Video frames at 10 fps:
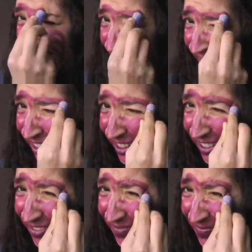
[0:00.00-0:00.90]
yeah,
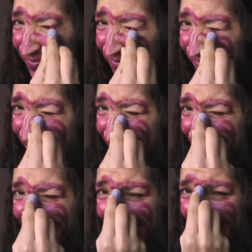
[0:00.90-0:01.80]
and then you don't want to be
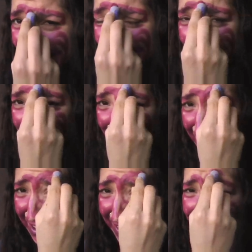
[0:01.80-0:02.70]
shaken. You don't want to
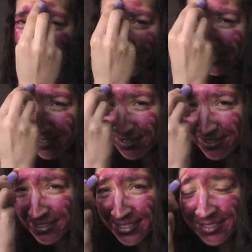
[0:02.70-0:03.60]
be shaken.
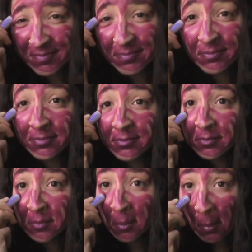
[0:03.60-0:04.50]
What are they going to think?
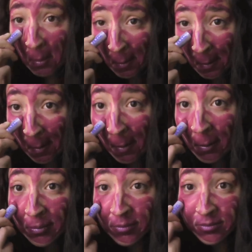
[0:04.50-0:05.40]
You don't know
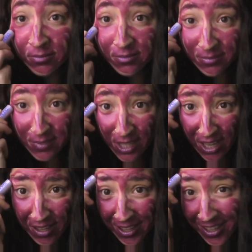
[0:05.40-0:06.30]
what they're going to think if you're
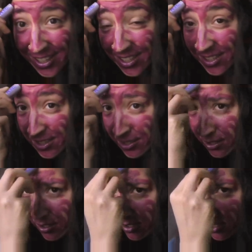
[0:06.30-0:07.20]
shaken. Oh, she's